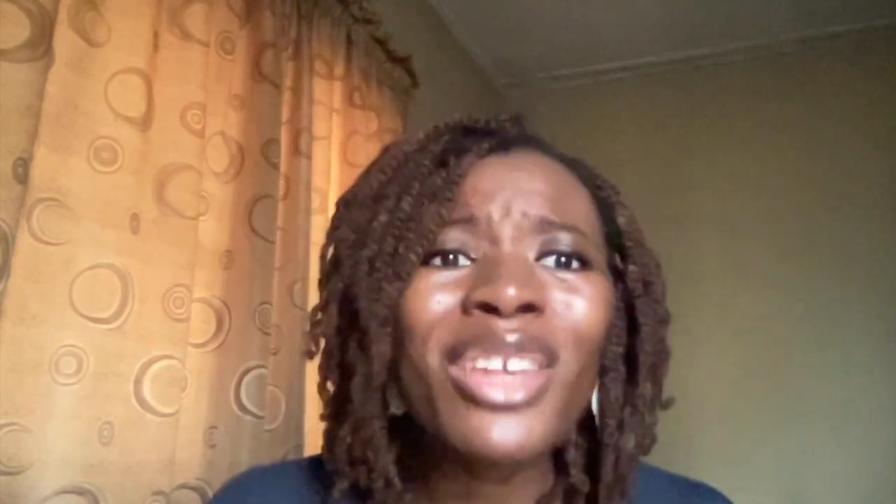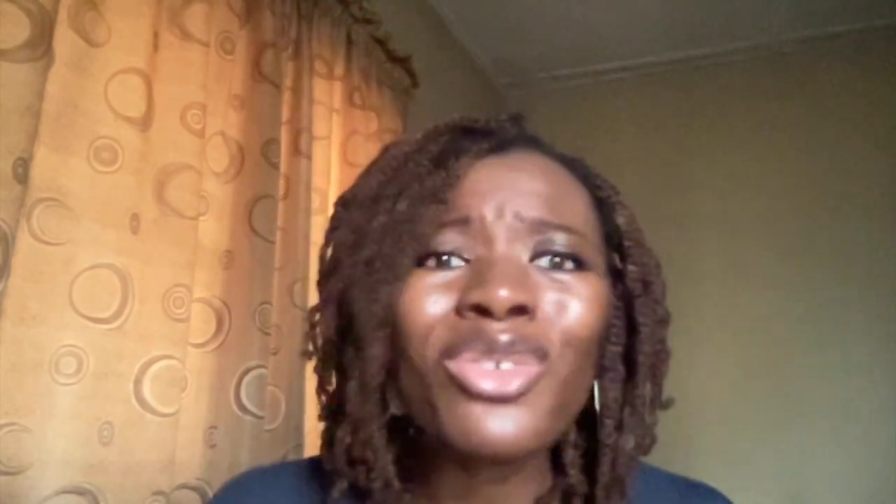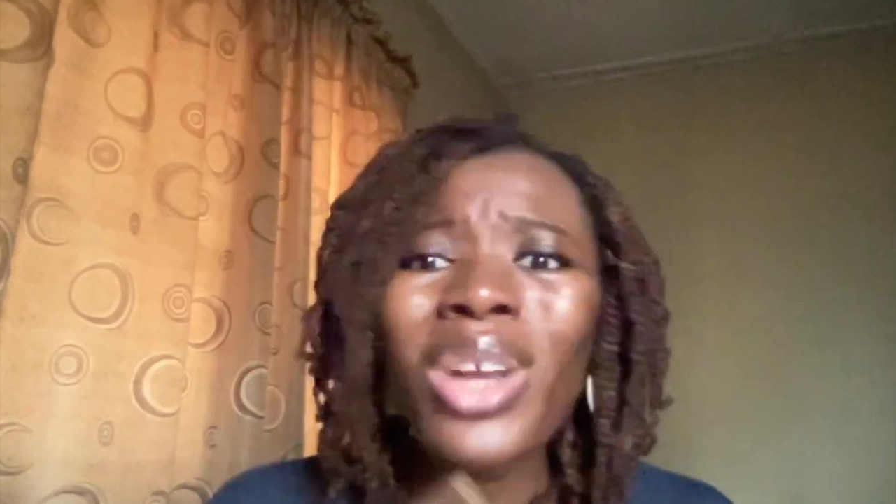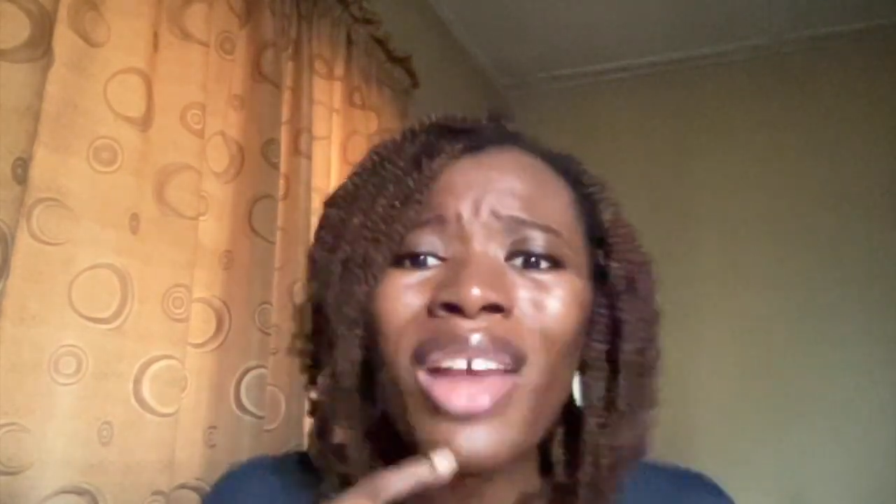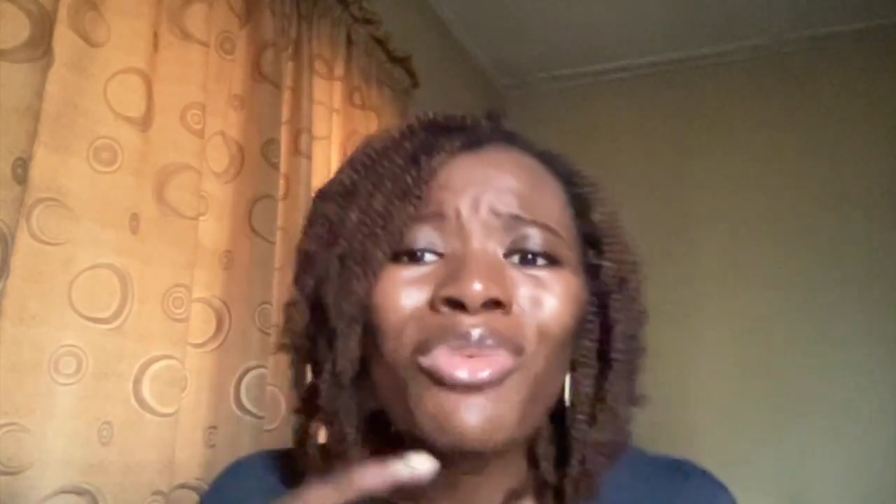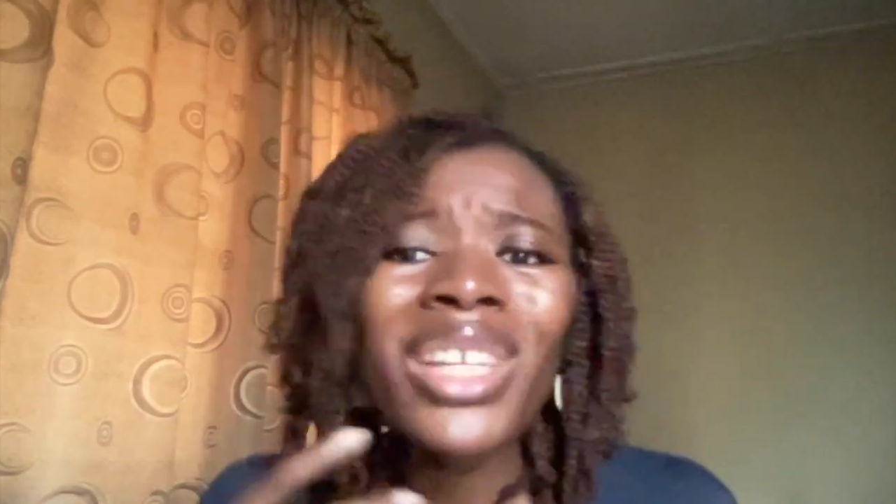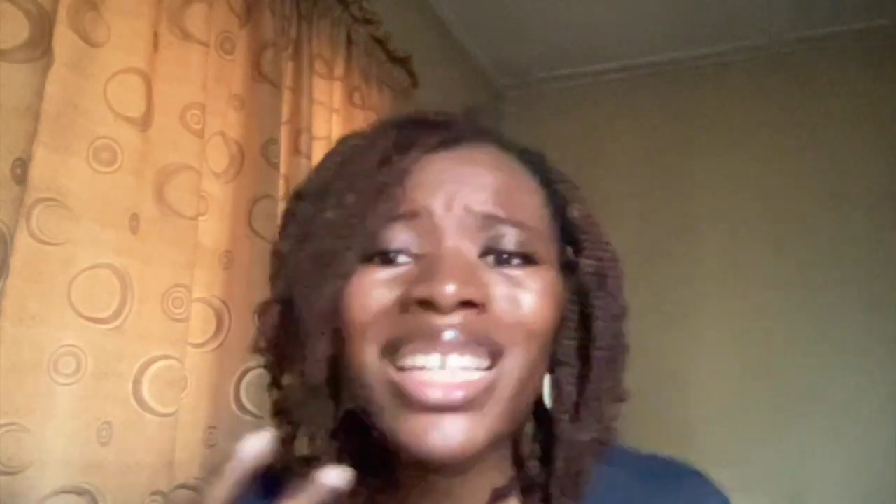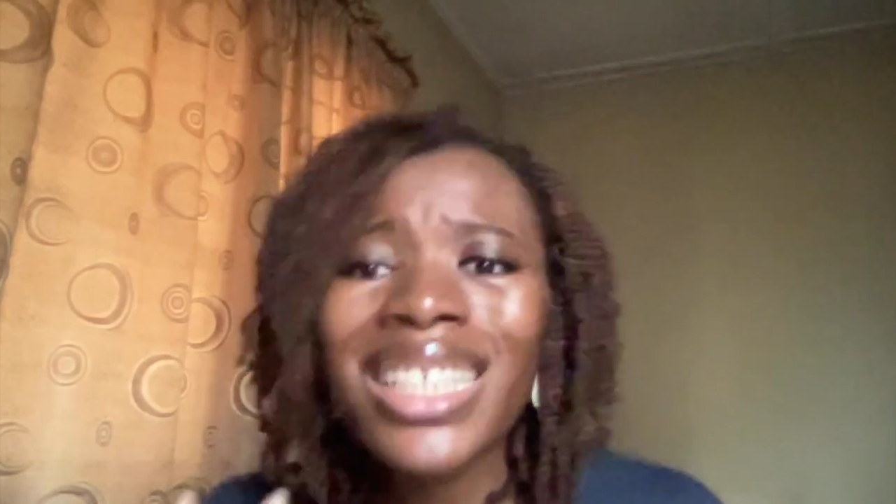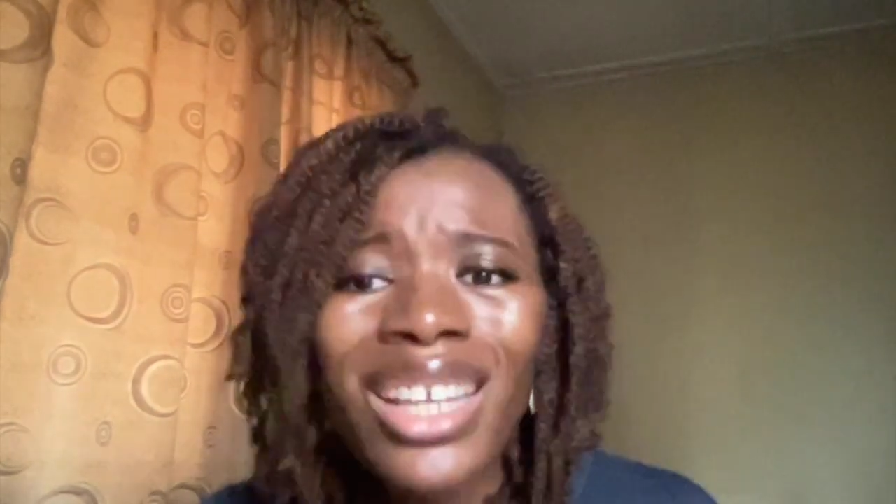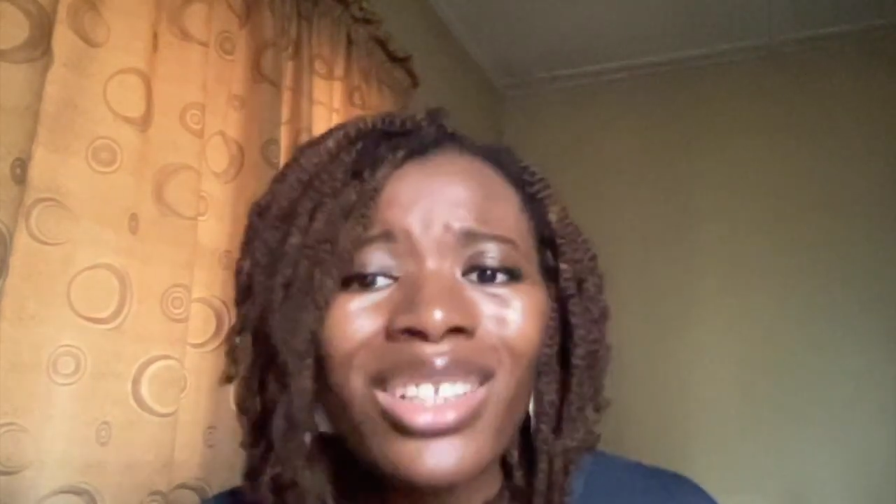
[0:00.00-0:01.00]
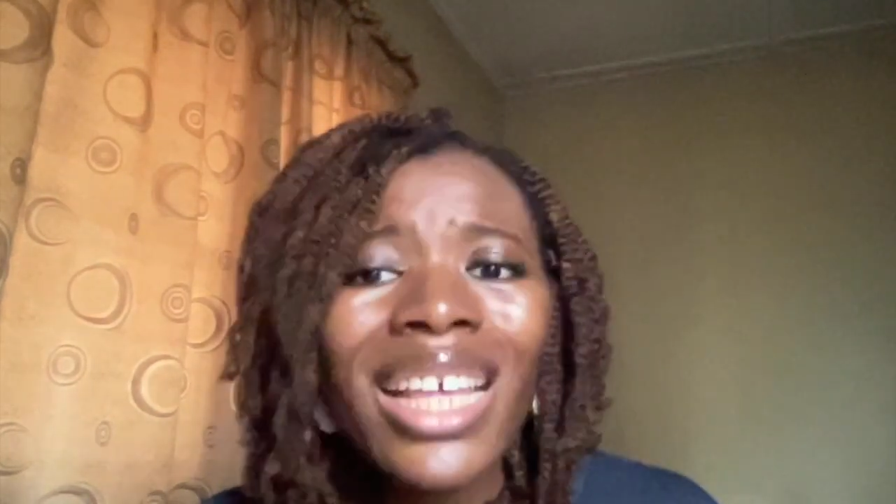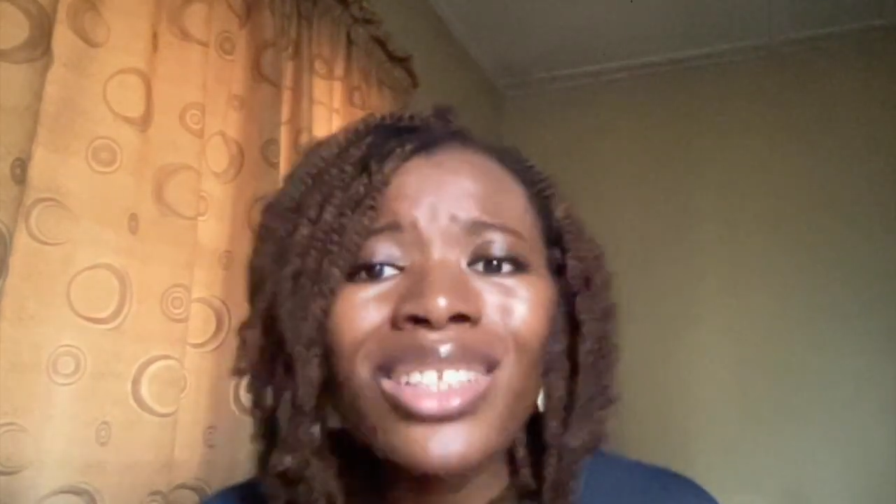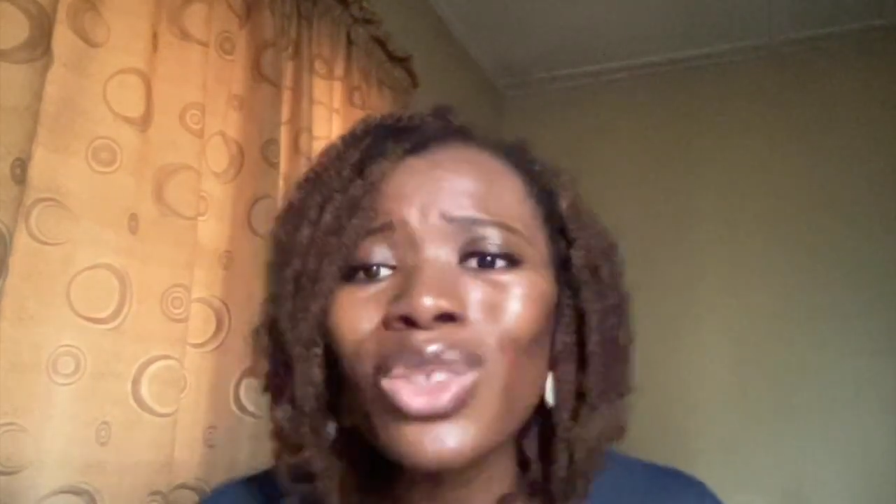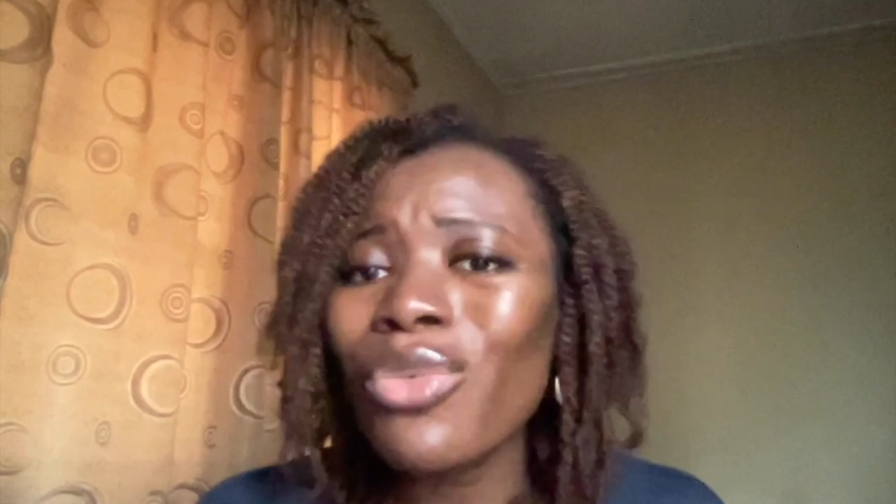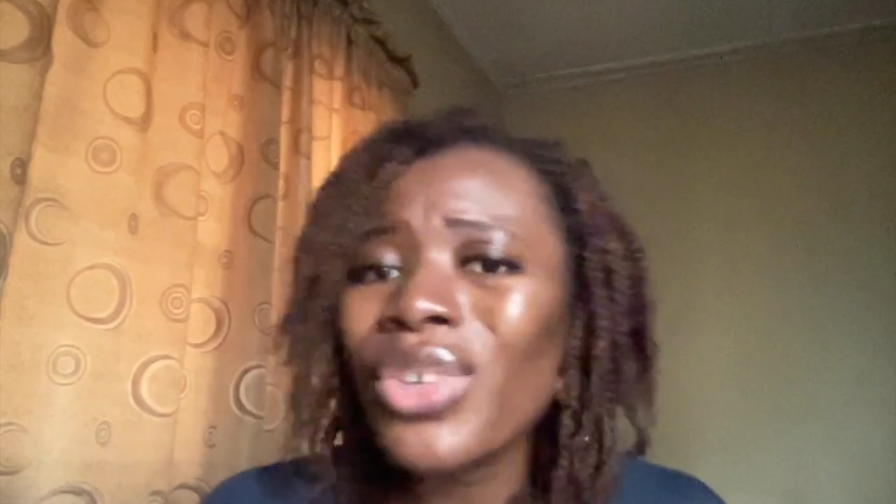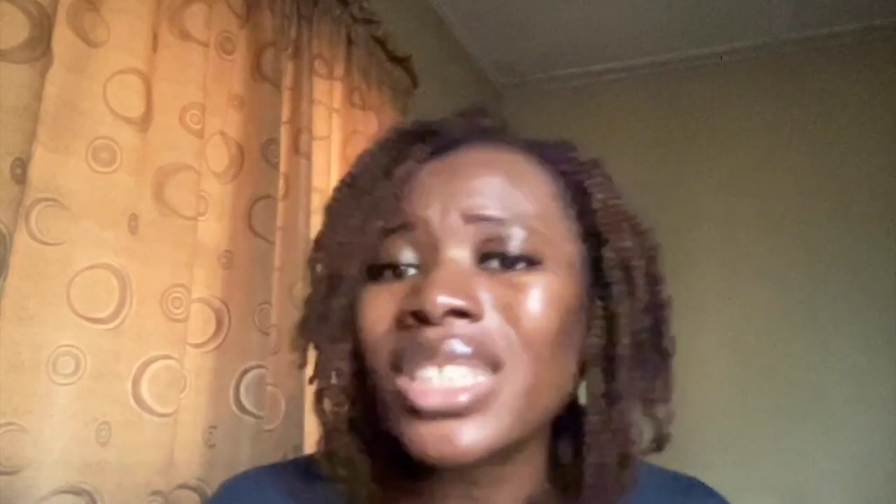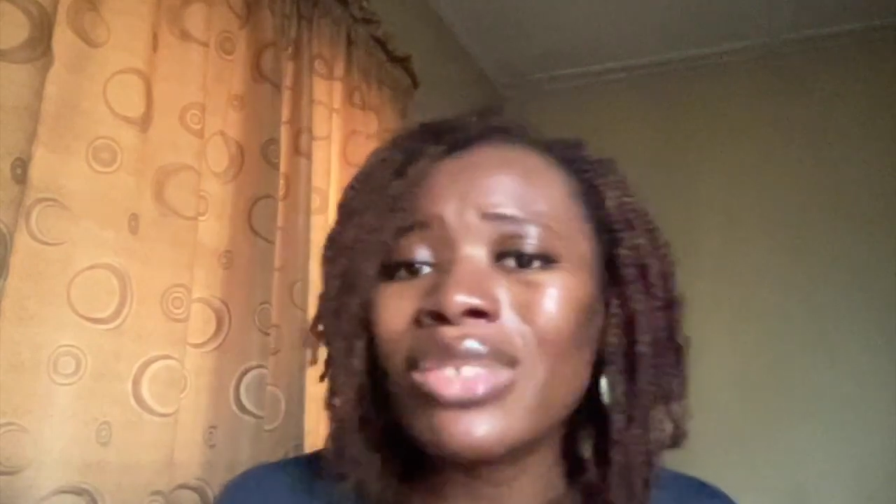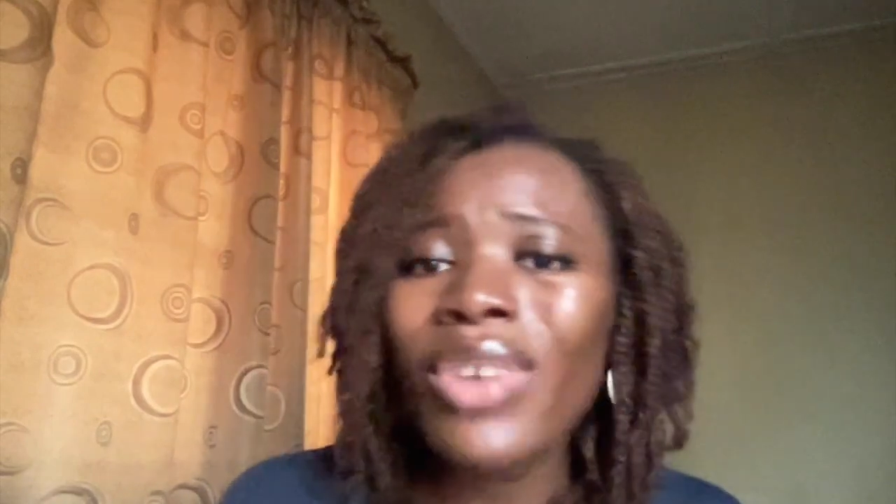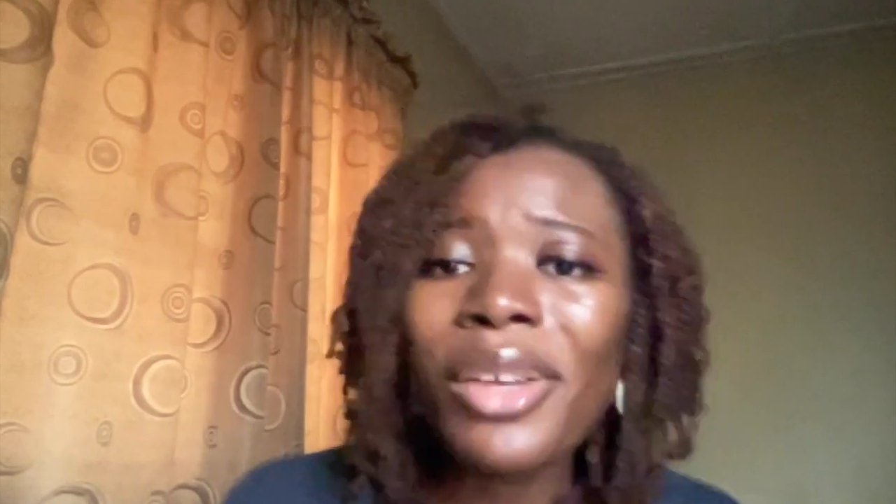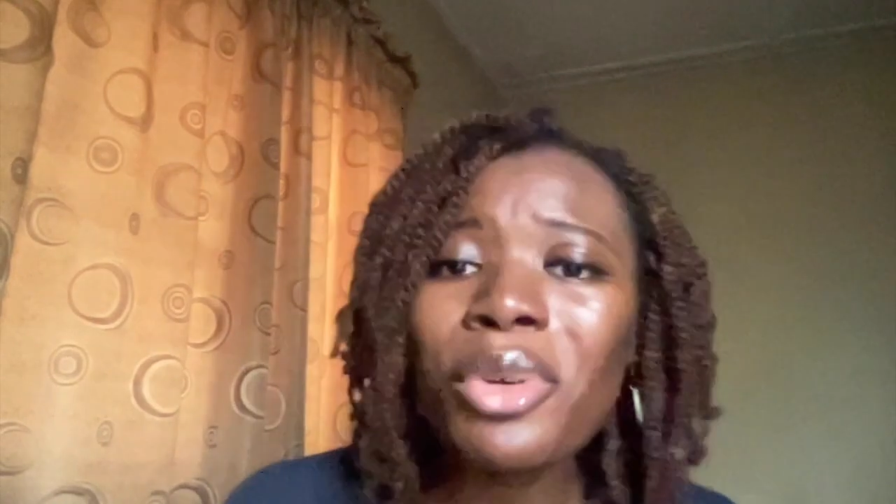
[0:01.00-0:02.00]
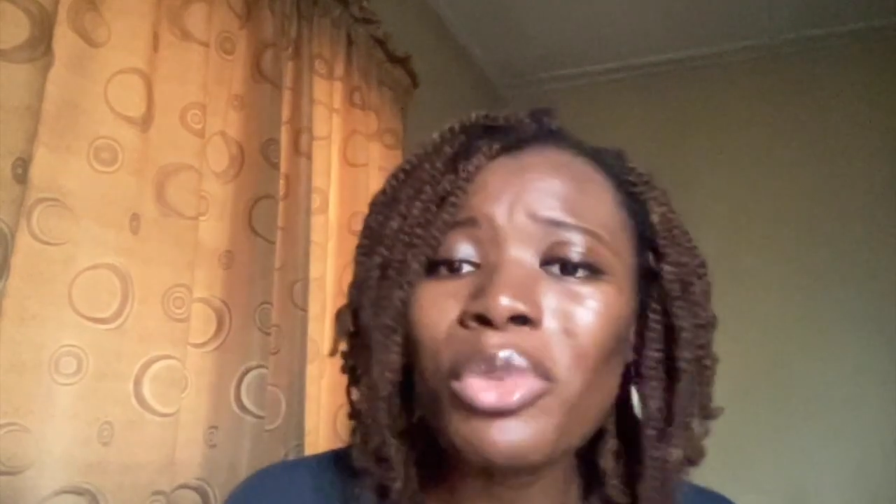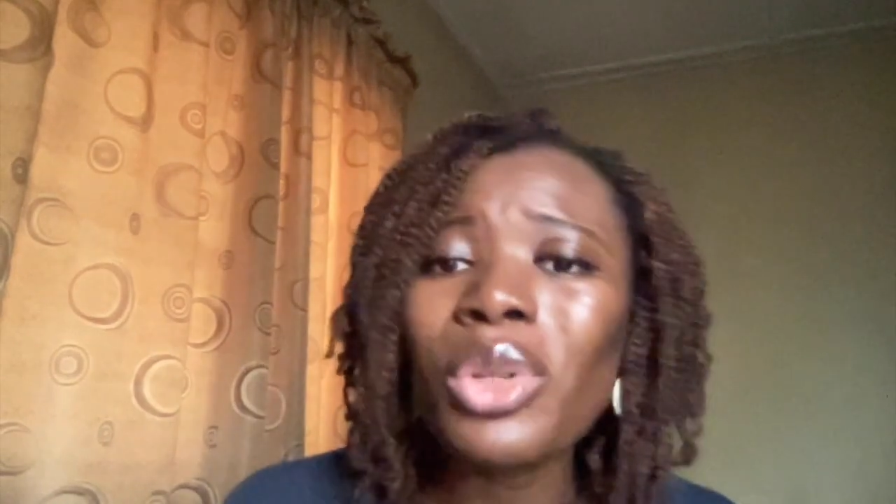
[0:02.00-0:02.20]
you can't really tell that this conference is valuable